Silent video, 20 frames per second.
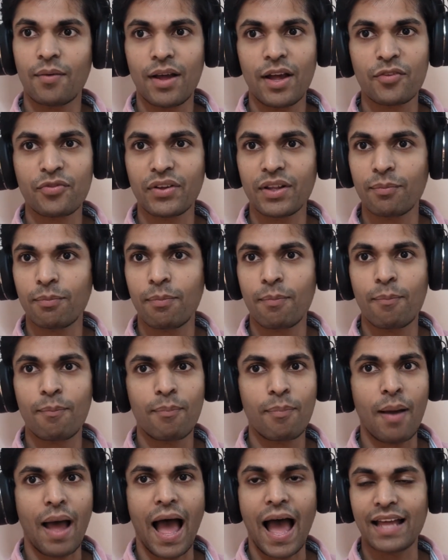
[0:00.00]
if a
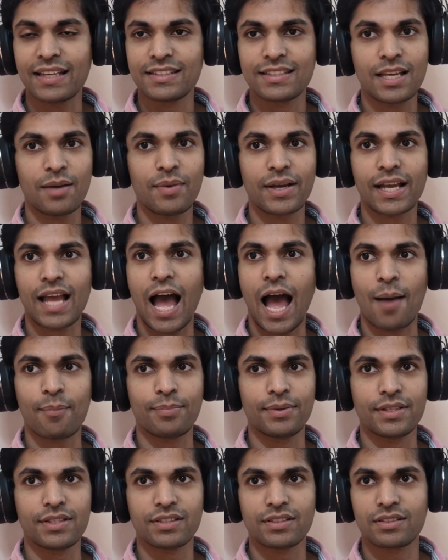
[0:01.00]
pandemic
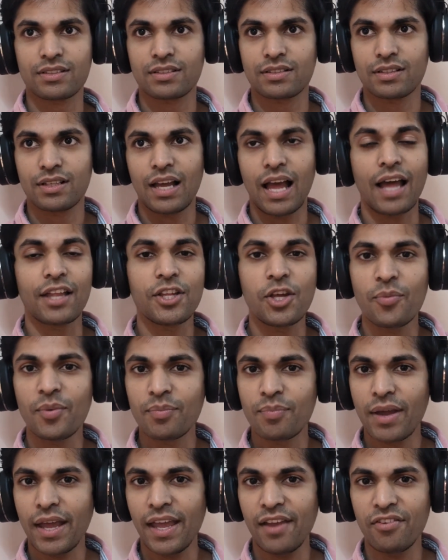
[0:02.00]
happens, and
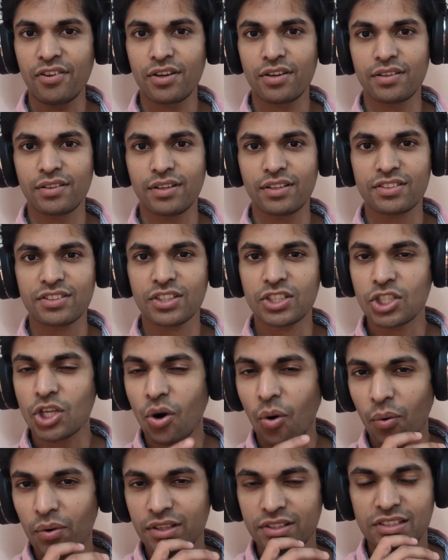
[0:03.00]
human behavior is
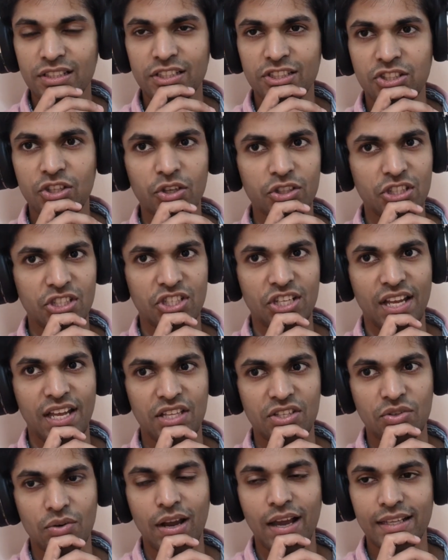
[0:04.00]
notoriously slow to
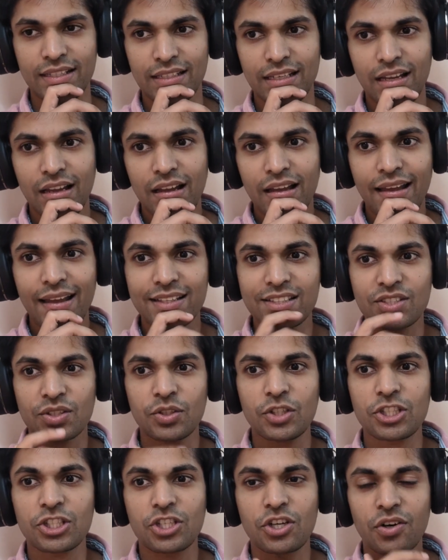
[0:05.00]
change, right?
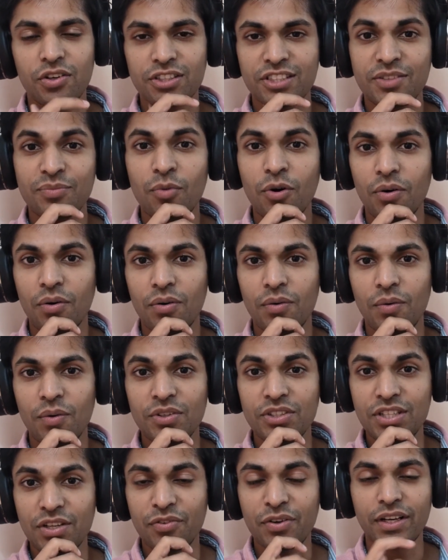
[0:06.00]
It's notoriously more
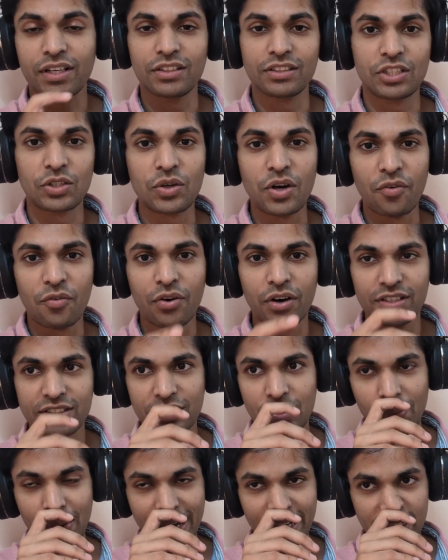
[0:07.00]
difficult to
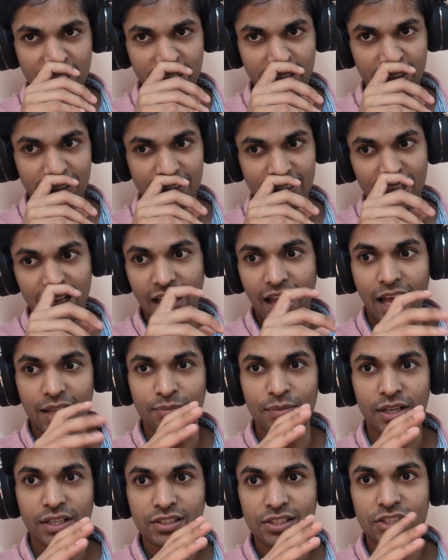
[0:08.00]
reverse directions.
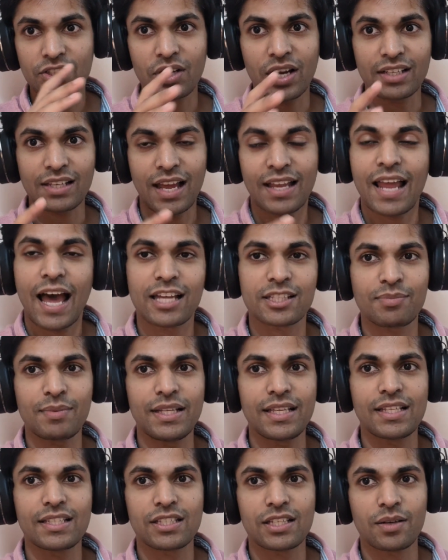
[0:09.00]
And because the trend line has
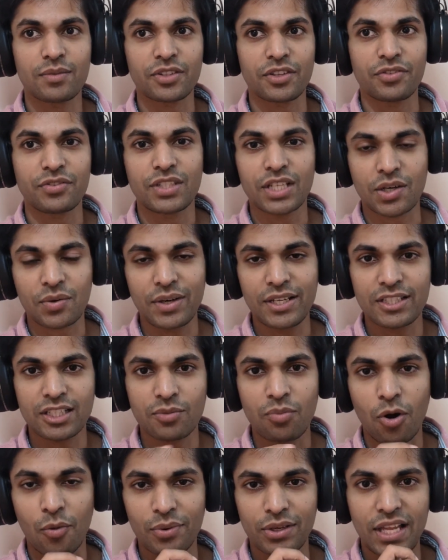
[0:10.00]
been in terms of
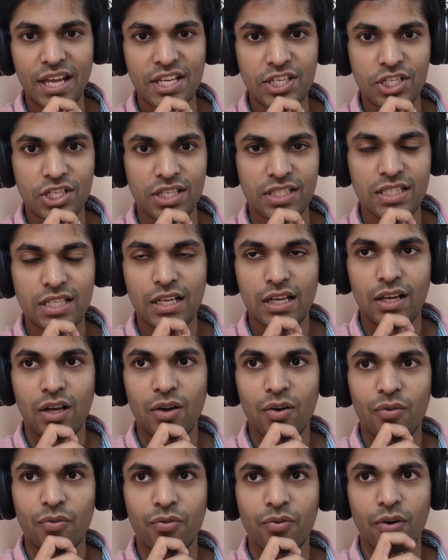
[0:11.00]
decreasing population
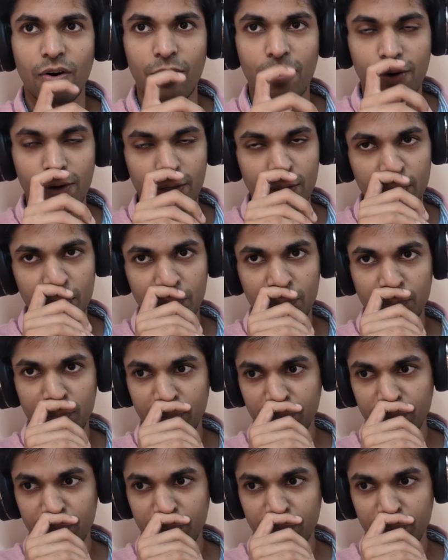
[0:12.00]
for